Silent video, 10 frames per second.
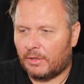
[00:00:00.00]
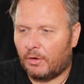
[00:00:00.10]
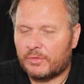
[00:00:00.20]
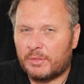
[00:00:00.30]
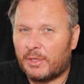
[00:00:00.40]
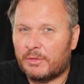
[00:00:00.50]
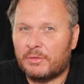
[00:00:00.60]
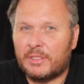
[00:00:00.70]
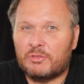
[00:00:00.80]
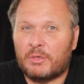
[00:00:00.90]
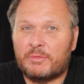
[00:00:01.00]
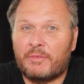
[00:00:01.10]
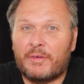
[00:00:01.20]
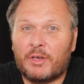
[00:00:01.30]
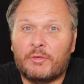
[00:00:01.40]
obviously we don't do these trips
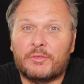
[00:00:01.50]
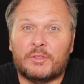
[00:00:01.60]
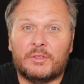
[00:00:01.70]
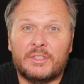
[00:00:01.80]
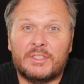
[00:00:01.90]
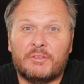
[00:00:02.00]
very often.